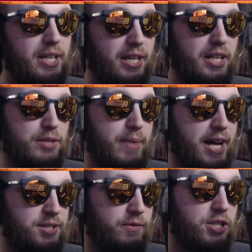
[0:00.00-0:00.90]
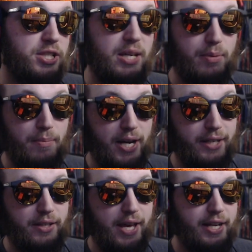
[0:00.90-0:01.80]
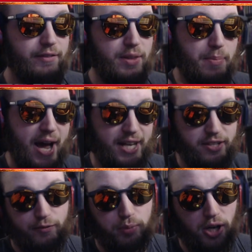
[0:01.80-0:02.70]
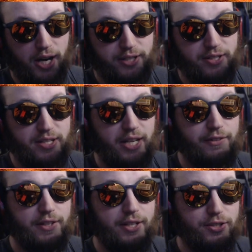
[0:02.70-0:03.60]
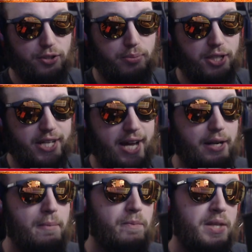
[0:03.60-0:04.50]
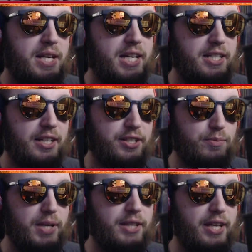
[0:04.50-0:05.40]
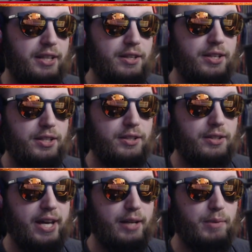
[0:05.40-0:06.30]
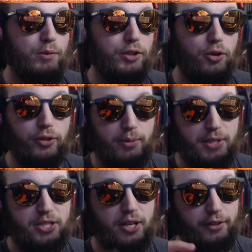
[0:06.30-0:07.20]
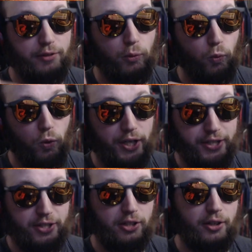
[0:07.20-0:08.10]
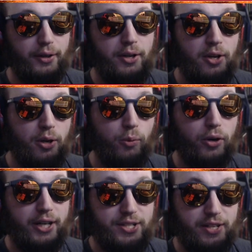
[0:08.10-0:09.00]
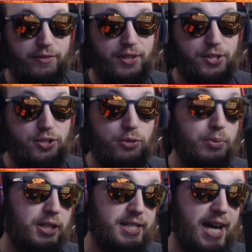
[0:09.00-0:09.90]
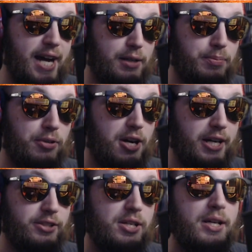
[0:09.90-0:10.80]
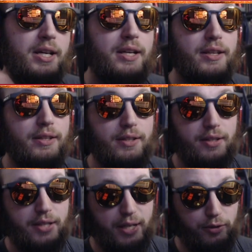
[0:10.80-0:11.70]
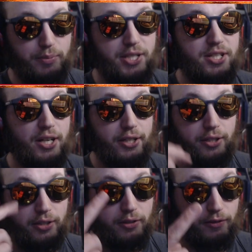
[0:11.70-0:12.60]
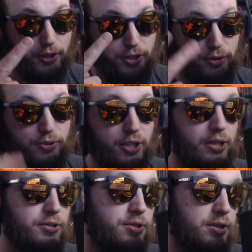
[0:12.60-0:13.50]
in his passive. Just keep in mind that if the passive procs instead of the super attack, it does mean that the enemy would only be stunned for 1 turn. Whereas if the super attack procced, they would be stunned for 2 turns.